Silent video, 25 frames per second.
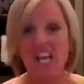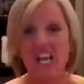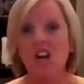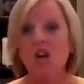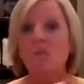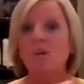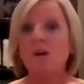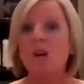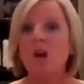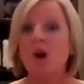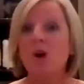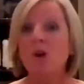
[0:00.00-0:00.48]

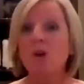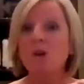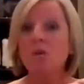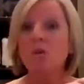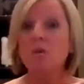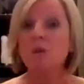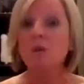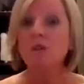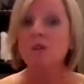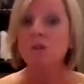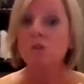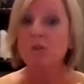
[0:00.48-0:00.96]
when all that
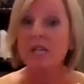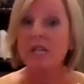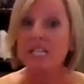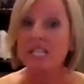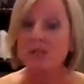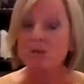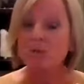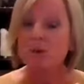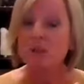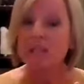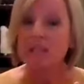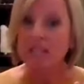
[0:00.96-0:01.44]
we're doing
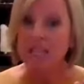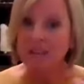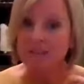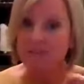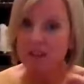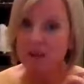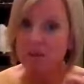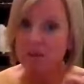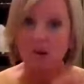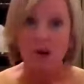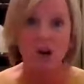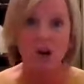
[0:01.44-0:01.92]
is we're
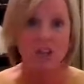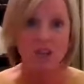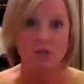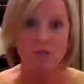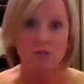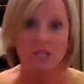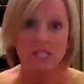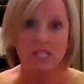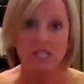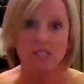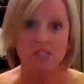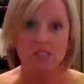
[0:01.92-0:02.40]
leaving product
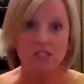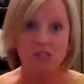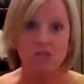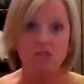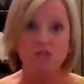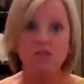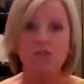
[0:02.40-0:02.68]
residue